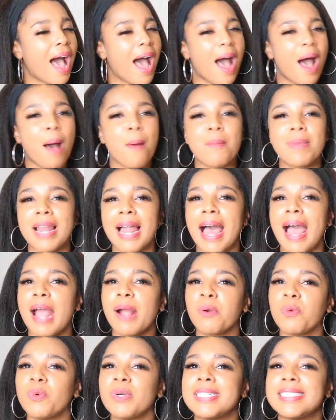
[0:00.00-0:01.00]
I'm
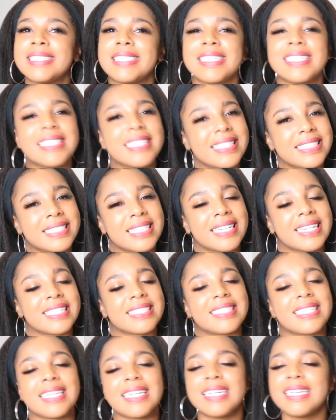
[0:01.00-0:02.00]
like, which is it?
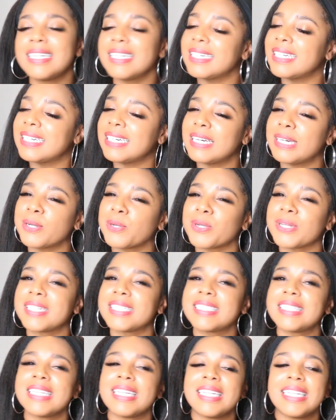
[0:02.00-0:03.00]
Is he good or
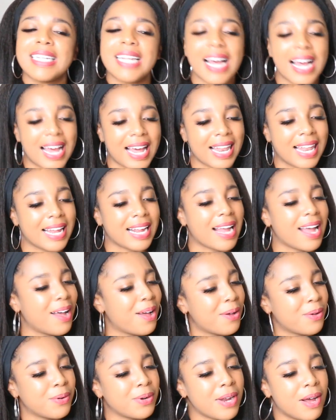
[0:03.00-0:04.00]
is he not? Like, I
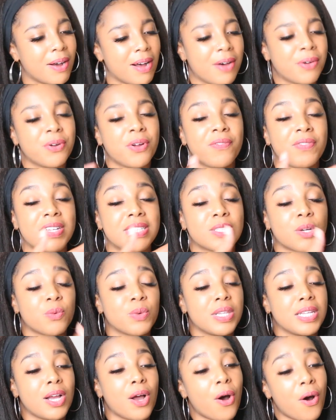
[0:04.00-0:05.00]
don't know. I don't know if these are
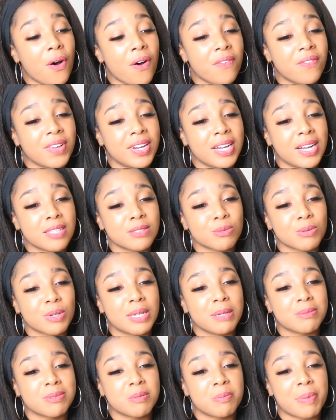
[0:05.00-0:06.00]
really old videos when
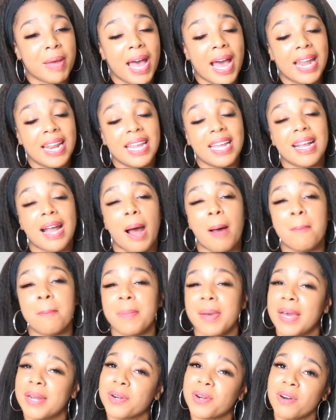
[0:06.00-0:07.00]
he was bad and he got
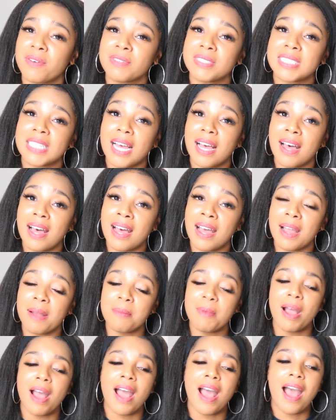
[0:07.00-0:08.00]
better over
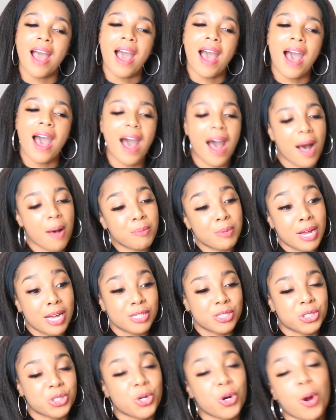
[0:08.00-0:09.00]
time. I'm
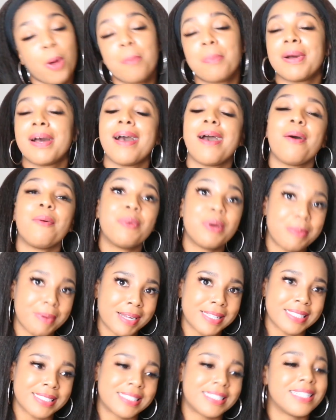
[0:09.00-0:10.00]
not sure, but we're
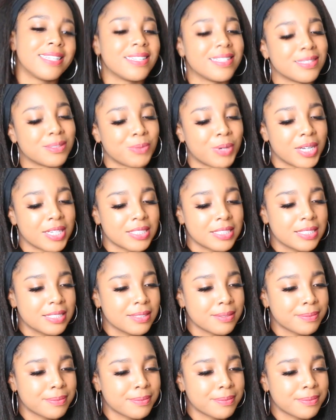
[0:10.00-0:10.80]
about to see. Let's watch.